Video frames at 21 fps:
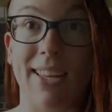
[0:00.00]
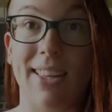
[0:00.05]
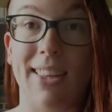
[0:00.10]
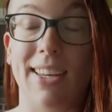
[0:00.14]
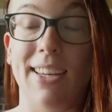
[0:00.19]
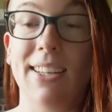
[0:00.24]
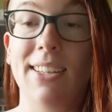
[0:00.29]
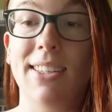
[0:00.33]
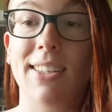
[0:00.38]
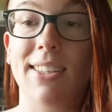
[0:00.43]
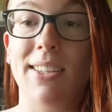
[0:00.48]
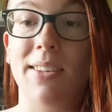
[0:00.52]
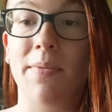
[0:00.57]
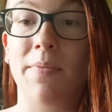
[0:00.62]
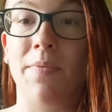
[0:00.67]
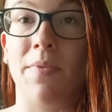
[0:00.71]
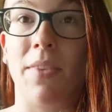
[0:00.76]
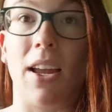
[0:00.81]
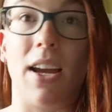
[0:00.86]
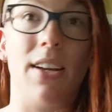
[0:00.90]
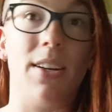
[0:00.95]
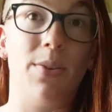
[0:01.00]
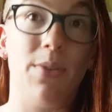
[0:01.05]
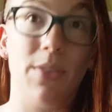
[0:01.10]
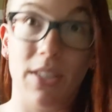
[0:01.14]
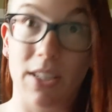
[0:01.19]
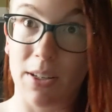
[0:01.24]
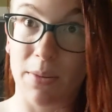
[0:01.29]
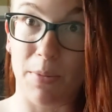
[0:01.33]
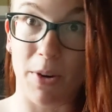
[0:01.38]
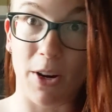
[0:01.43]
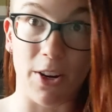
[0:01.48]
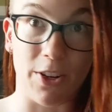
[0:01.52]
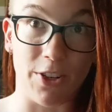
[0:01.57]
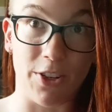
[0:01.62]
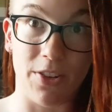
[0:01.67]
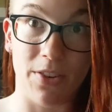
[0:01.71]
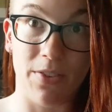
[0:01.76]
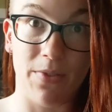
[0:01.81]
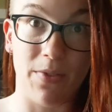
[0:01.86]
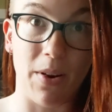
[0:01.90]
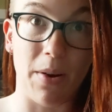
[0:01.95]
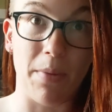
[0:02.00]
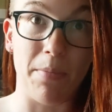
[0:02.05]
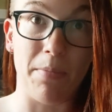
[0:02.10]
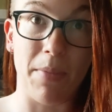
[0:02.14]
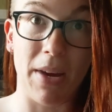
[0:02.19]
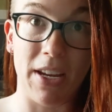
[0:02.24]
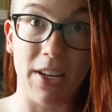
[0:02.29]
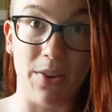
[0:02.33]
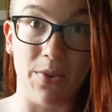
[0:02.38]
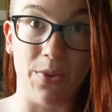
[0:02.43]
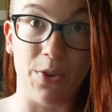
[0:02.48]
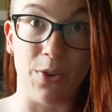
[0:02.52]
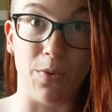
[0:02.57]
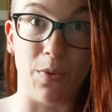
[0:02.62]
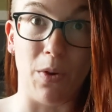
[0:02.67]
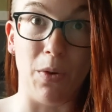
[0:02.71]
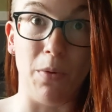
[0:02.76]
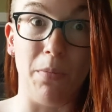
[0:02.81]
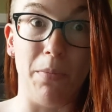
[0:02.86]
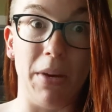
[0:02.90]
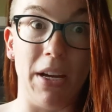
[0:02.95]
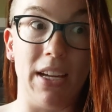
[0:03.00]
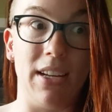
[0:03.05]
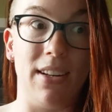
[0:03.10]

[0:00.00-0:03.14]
like this, I know it's a departure from my usual,